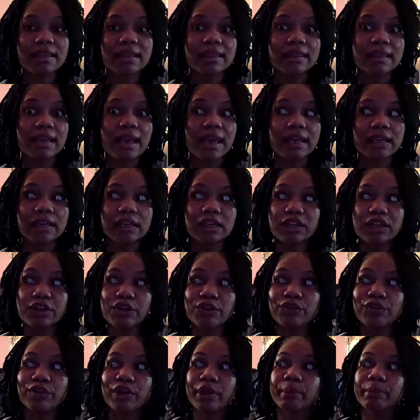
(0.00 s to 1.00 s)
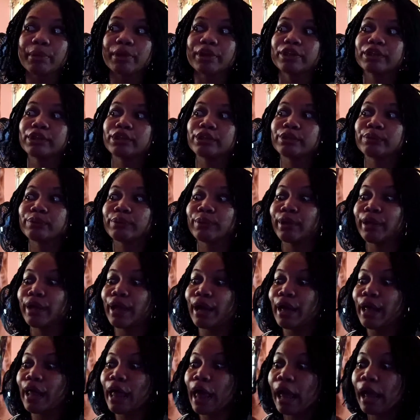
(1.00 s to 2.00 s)
thank you very much for
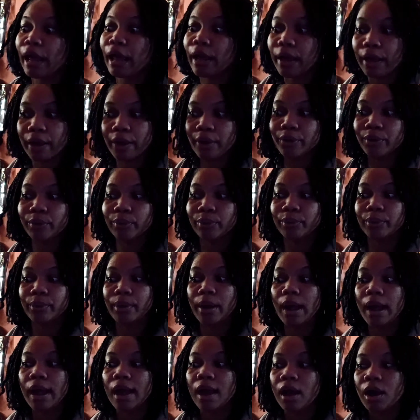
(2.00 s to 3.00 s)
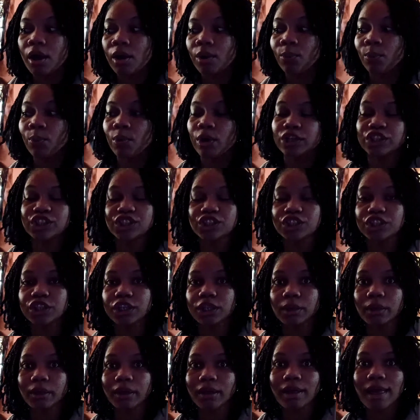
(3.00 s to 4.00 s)

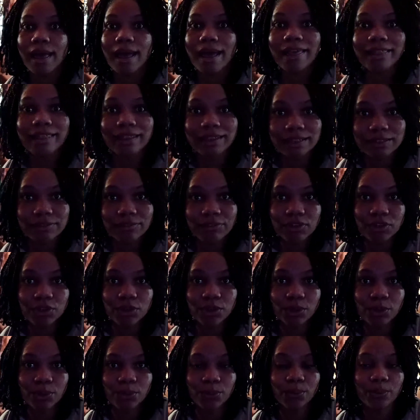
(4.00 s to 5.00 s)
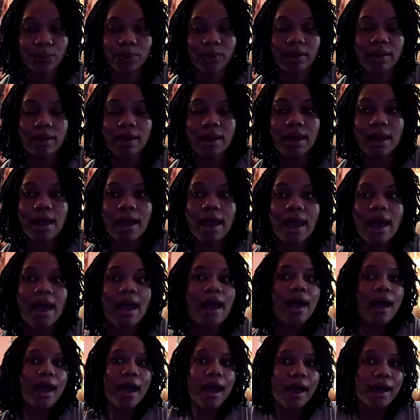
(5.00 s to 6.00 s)
watching this video.
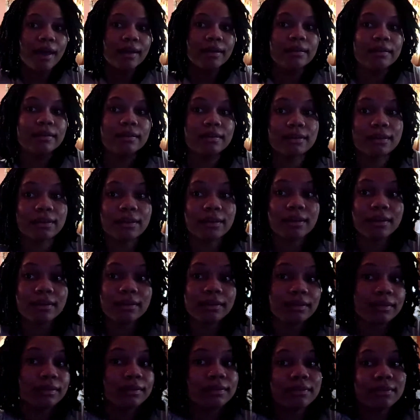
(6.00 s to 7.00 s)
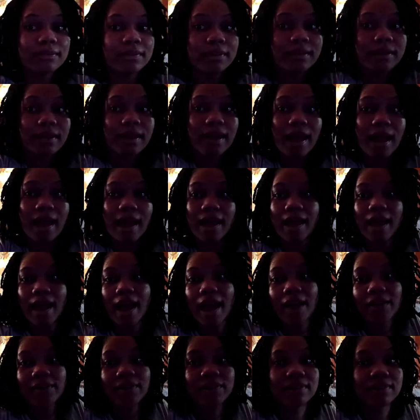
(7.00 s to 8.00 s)
And
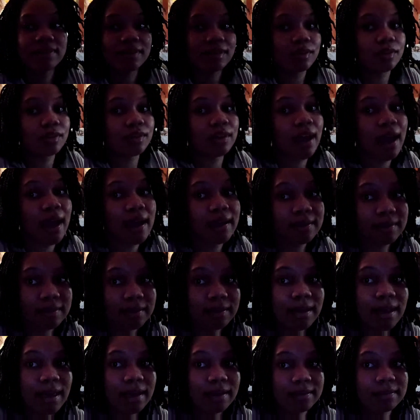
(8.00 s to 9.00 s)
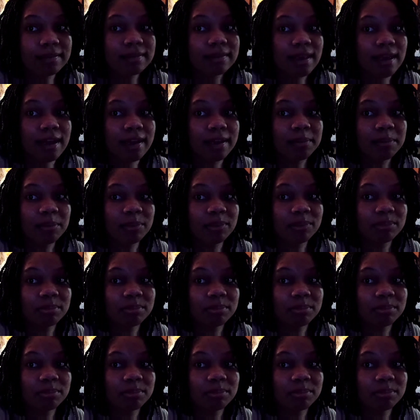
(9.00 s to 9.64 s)
I'll see you guys next time.